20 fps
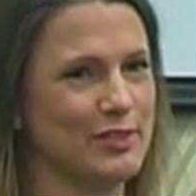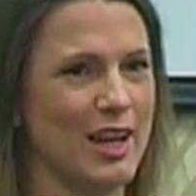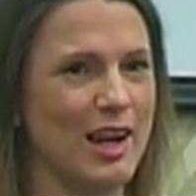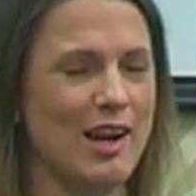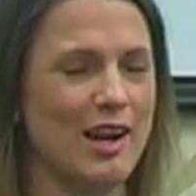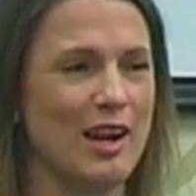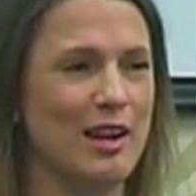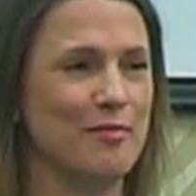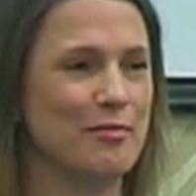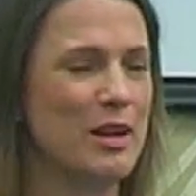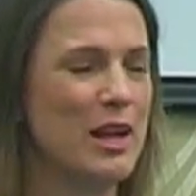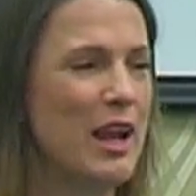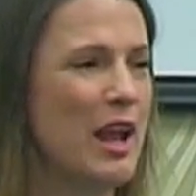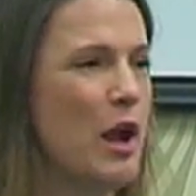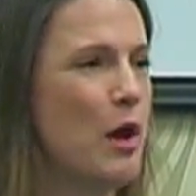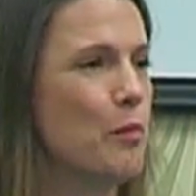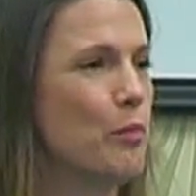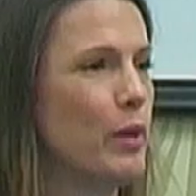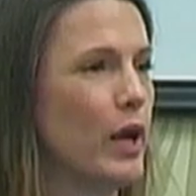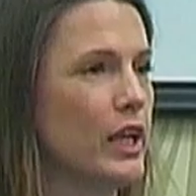time.
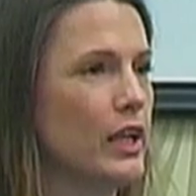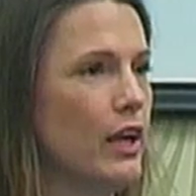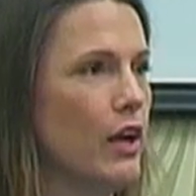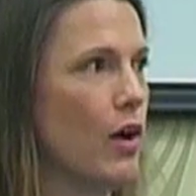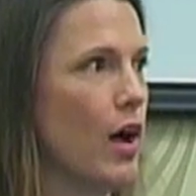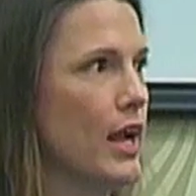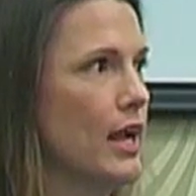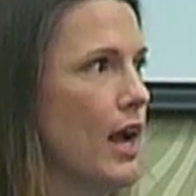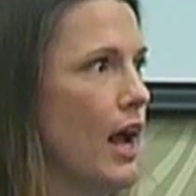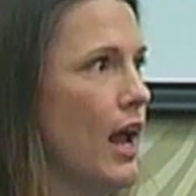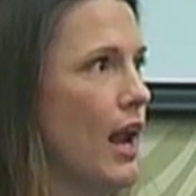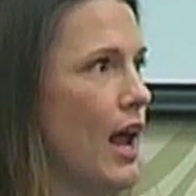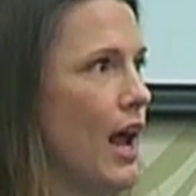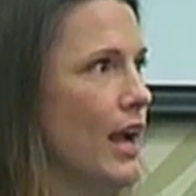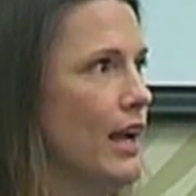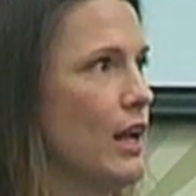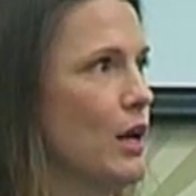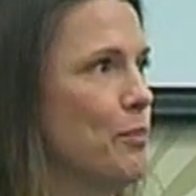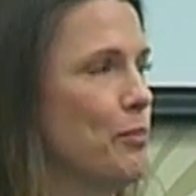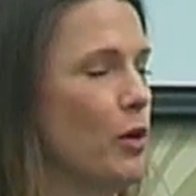But, you know, I
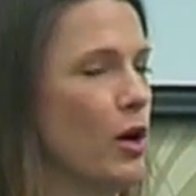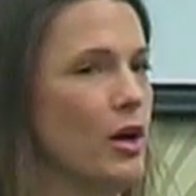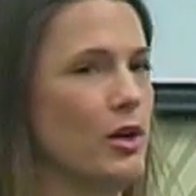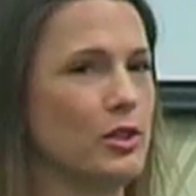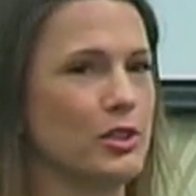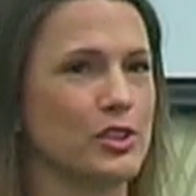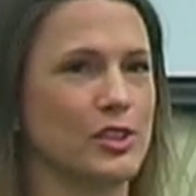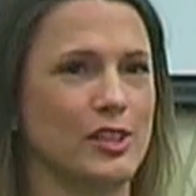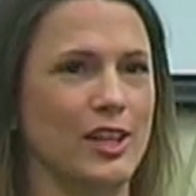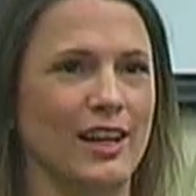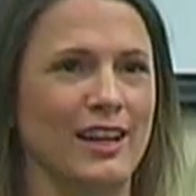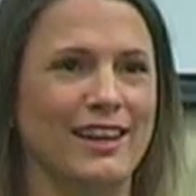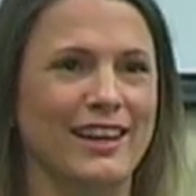got approached.